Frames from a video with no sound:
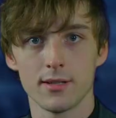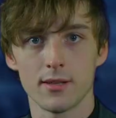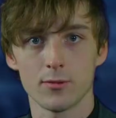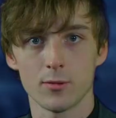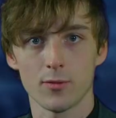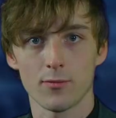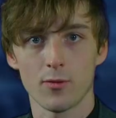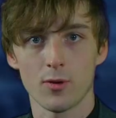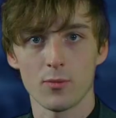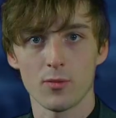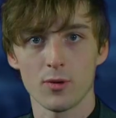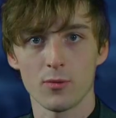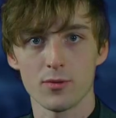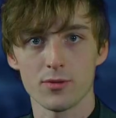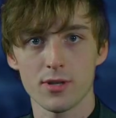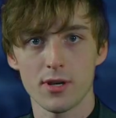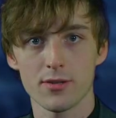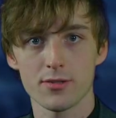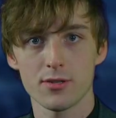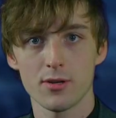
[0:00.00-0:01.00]
And the Reformer
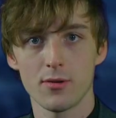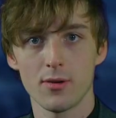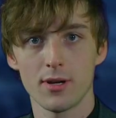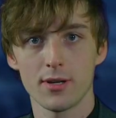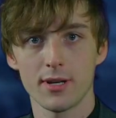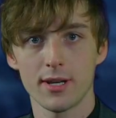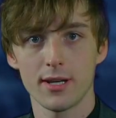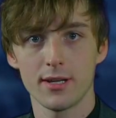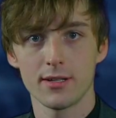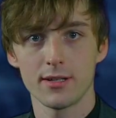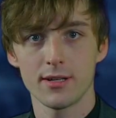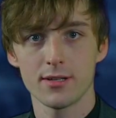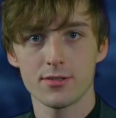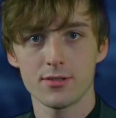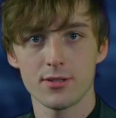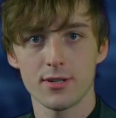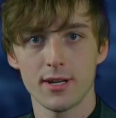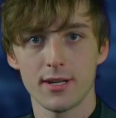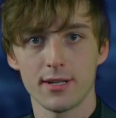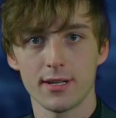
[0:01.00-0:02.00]
was also on hand
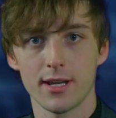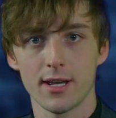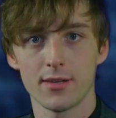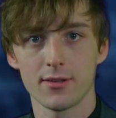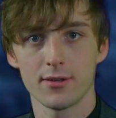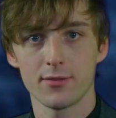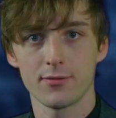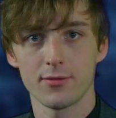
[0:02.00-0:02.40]
yesterday to gather